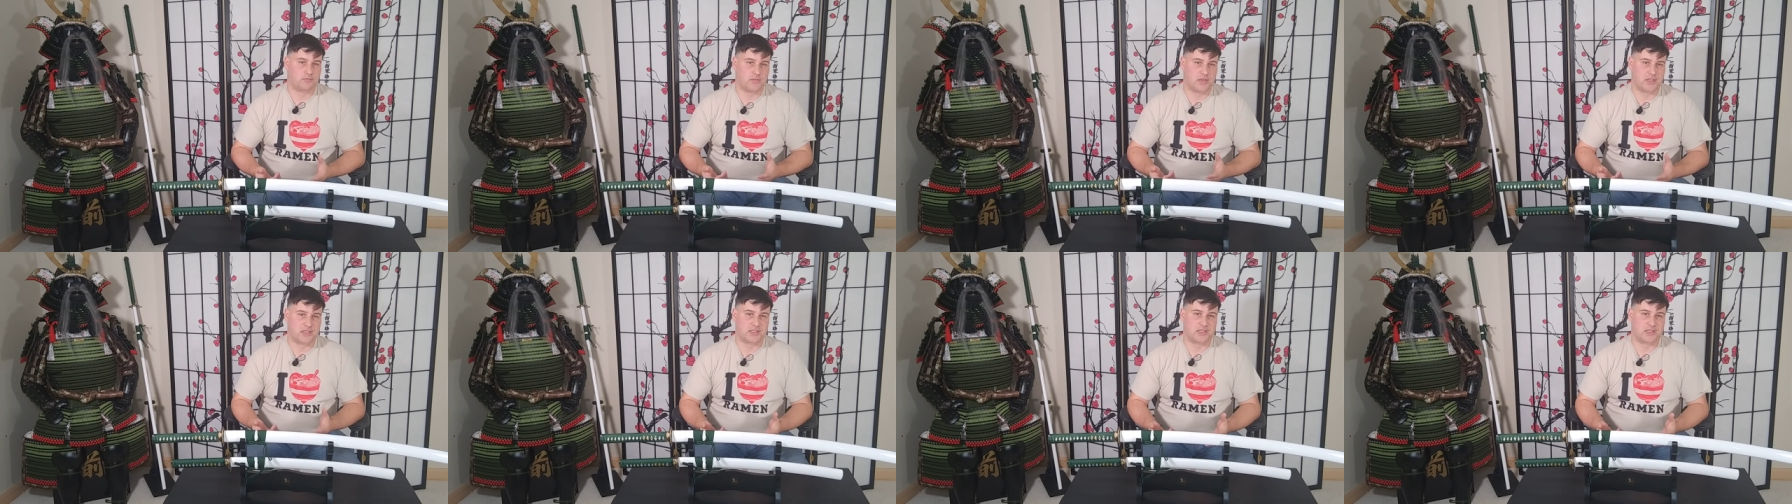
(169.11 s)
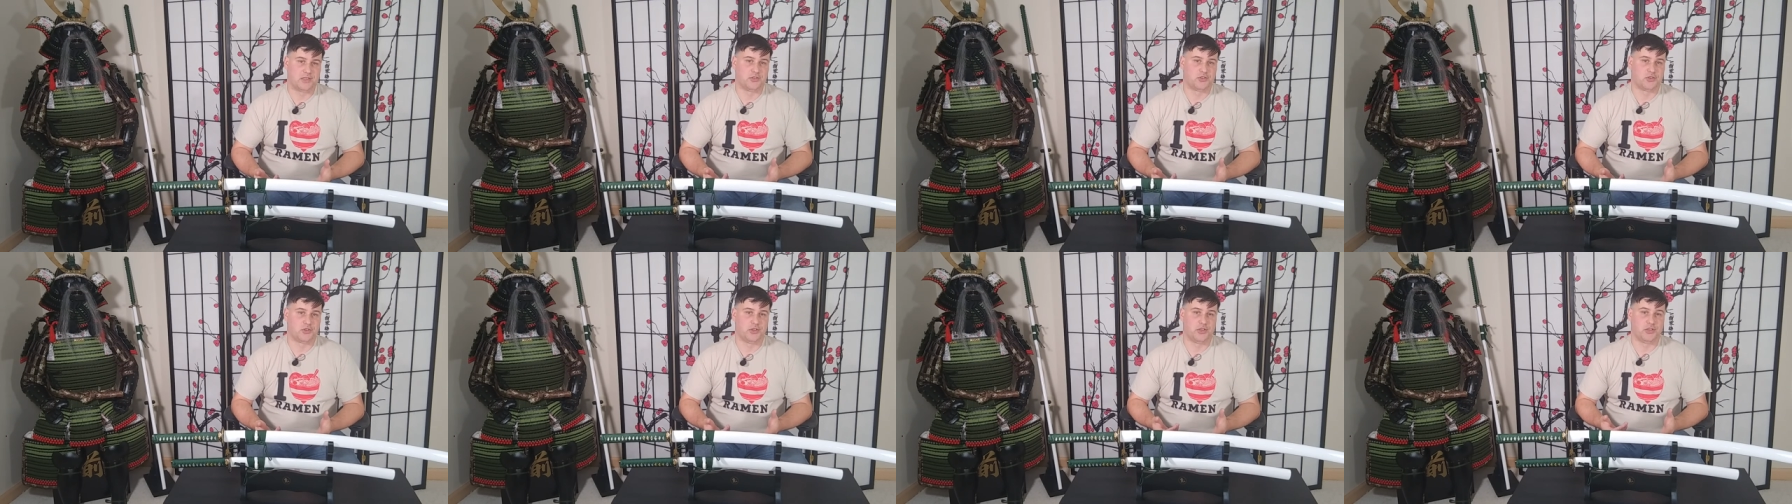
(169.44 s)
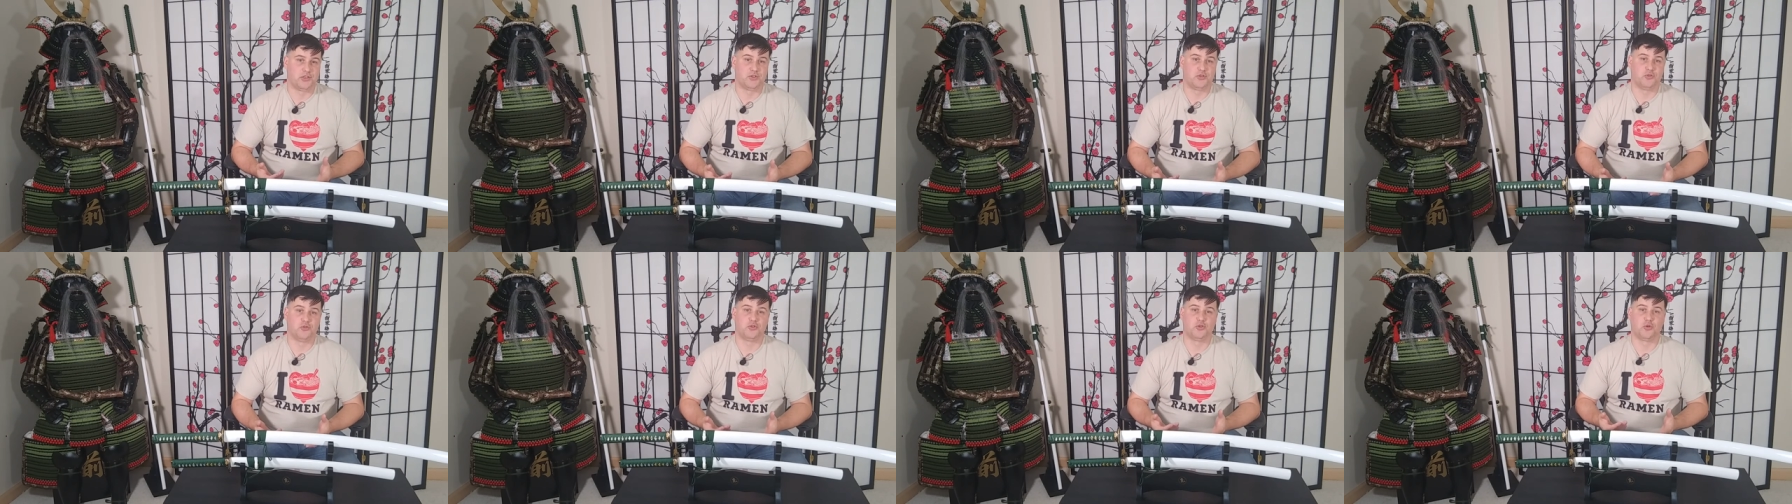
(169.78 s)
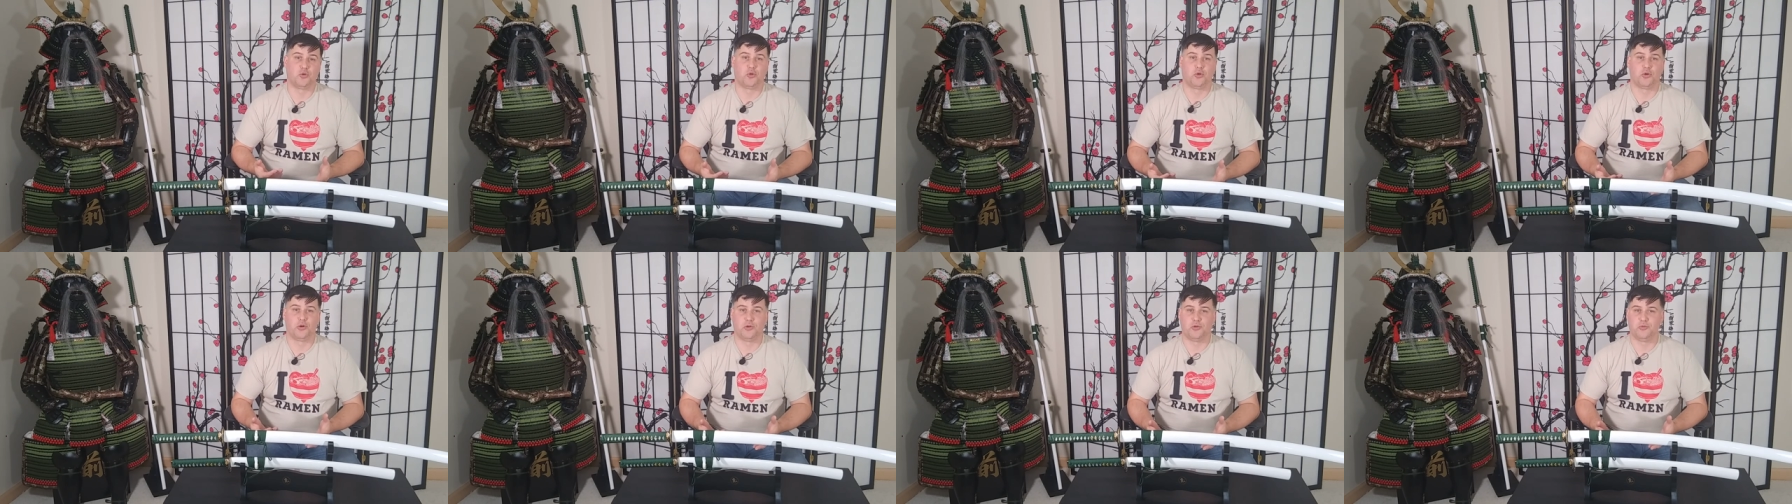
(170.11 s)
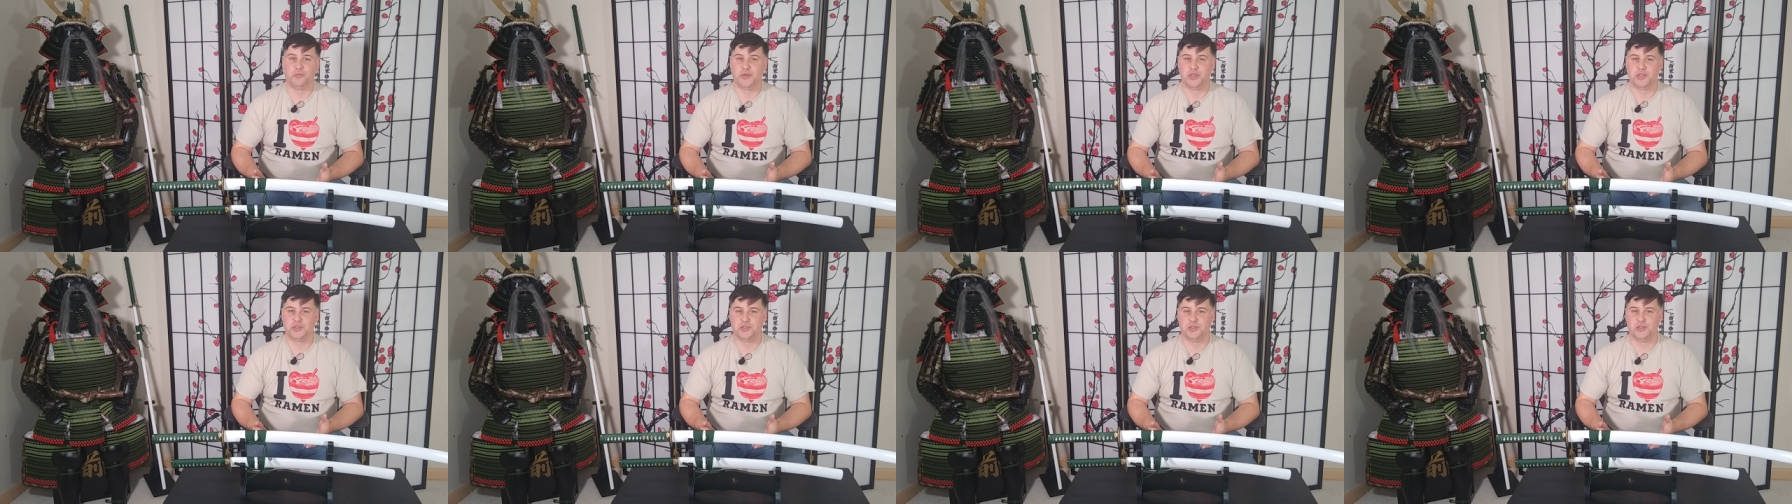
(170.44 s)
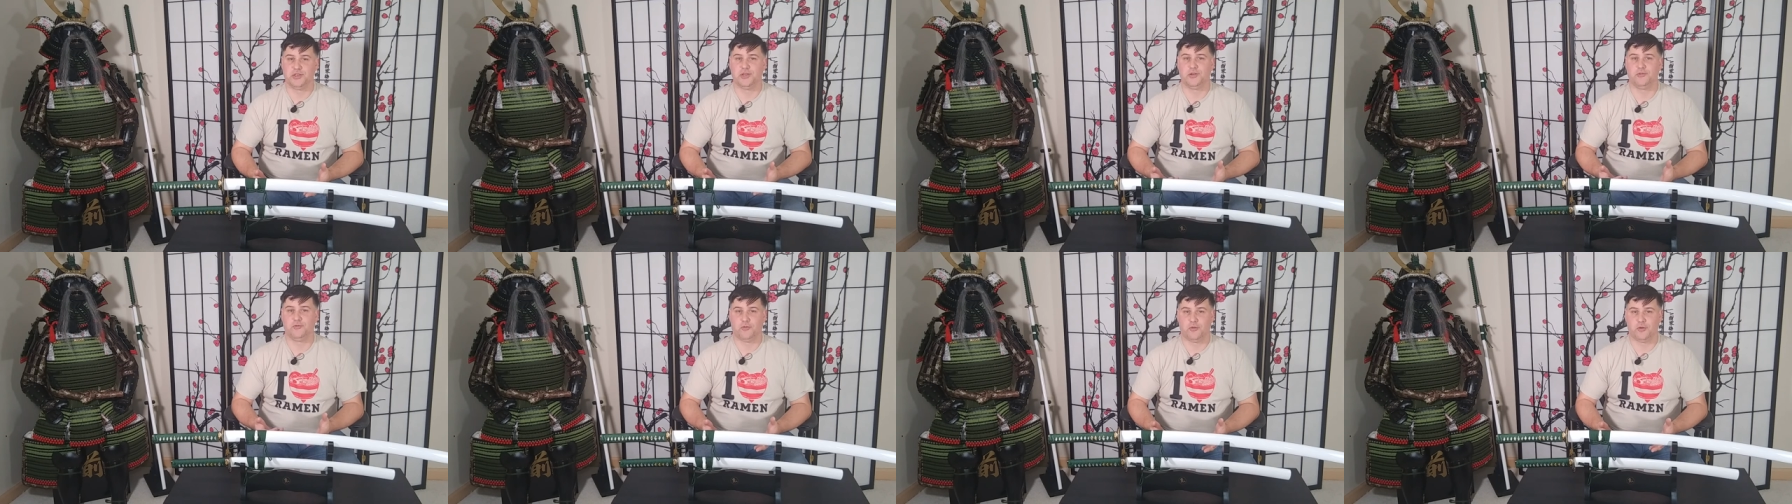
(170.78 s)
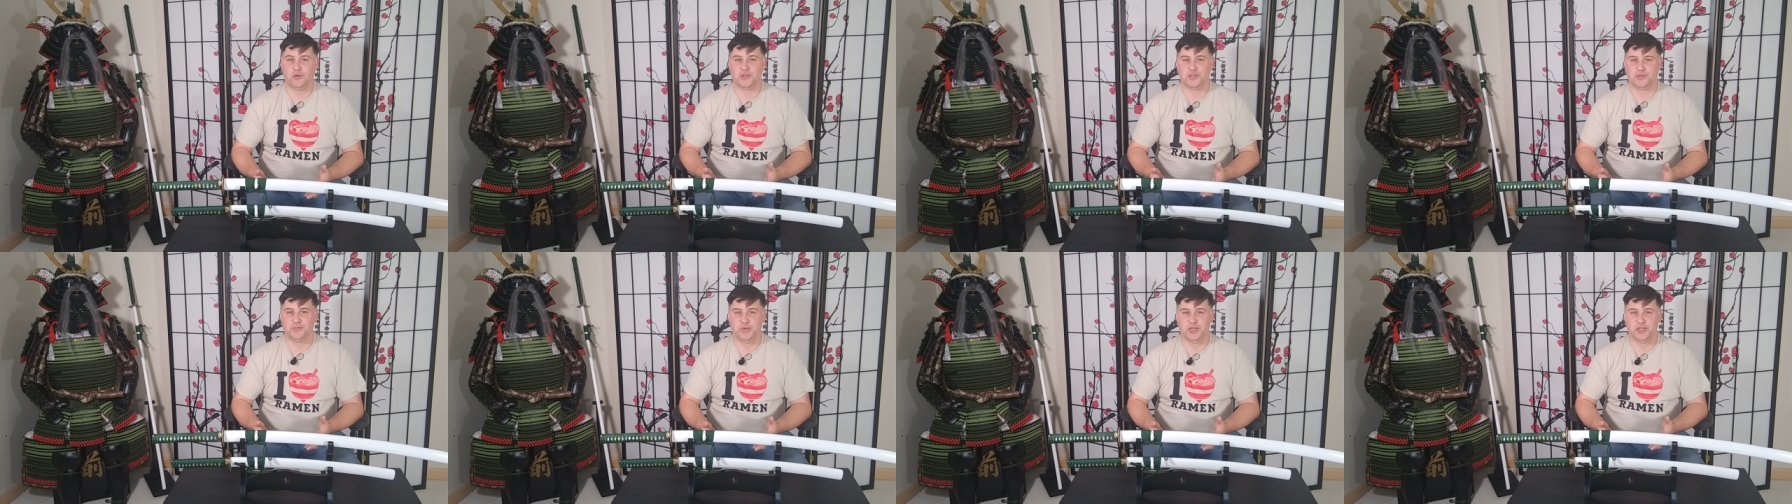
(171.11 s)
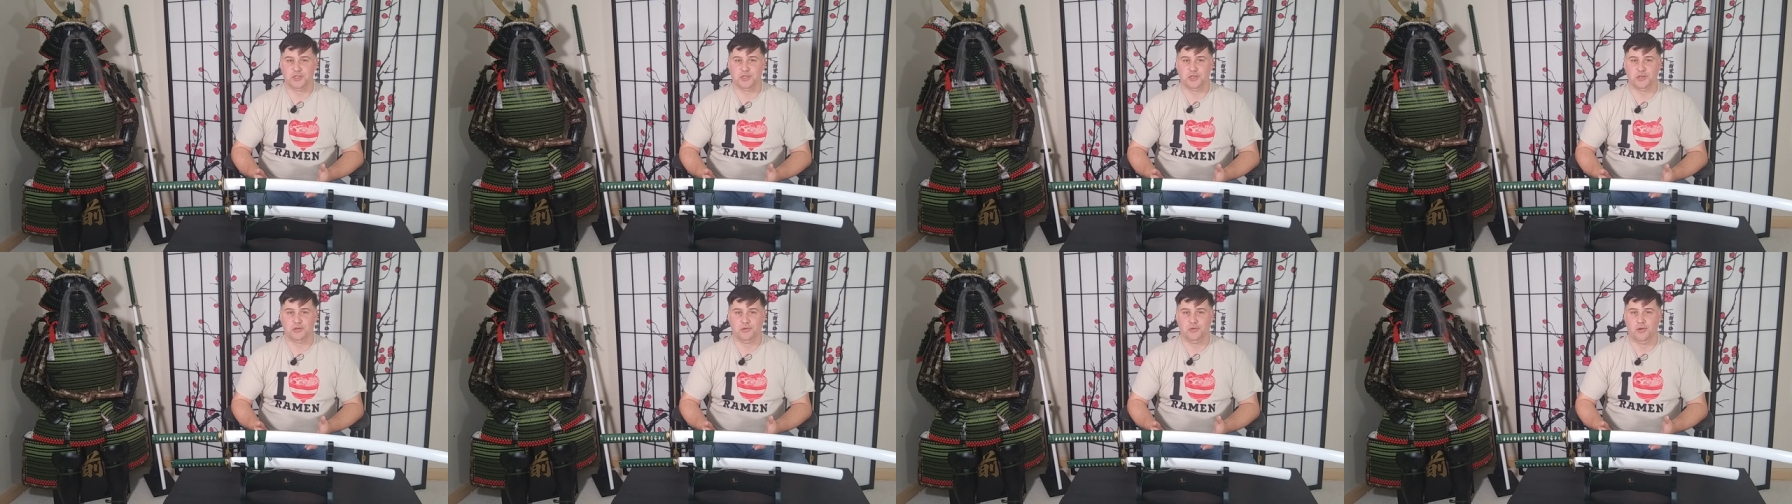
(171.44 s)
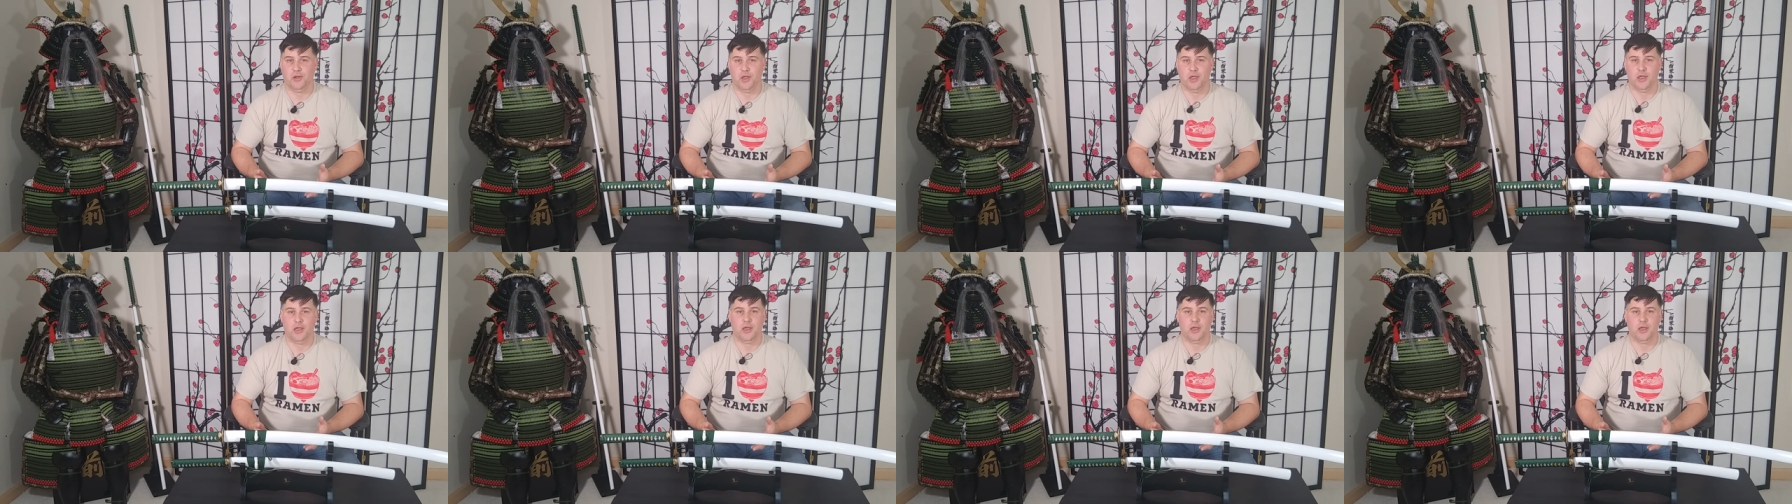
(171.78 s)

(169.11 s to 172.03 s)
essentially tutorial mission and first mission